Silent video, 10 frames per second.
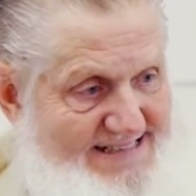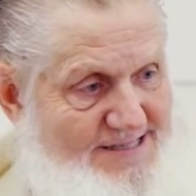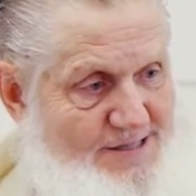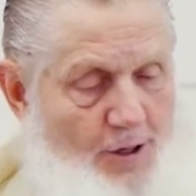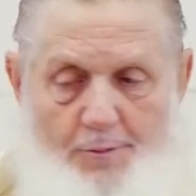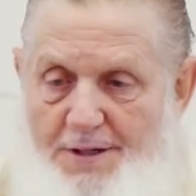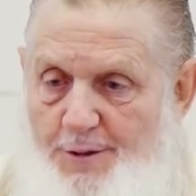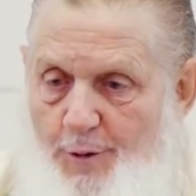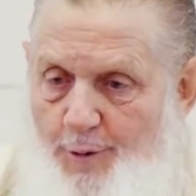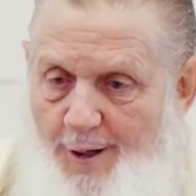let's talk about
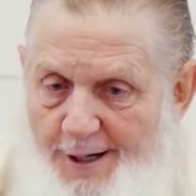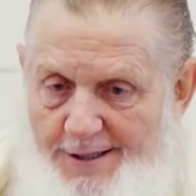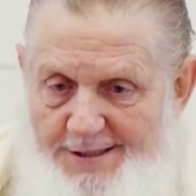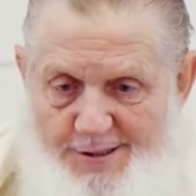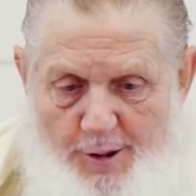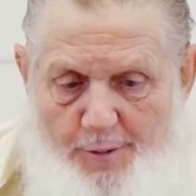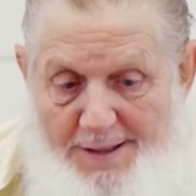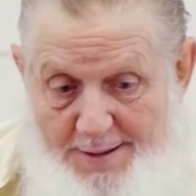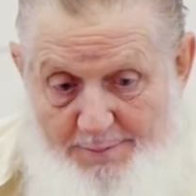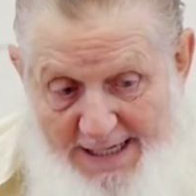the Quran, let's talk
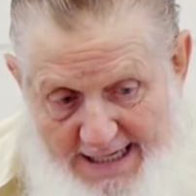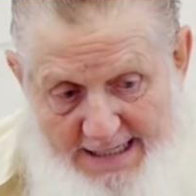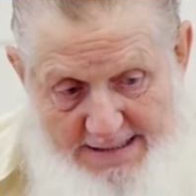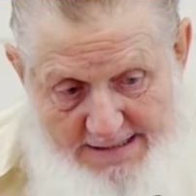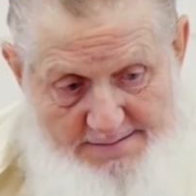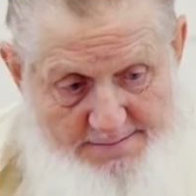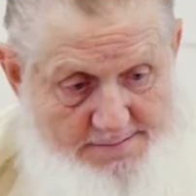about the meanings.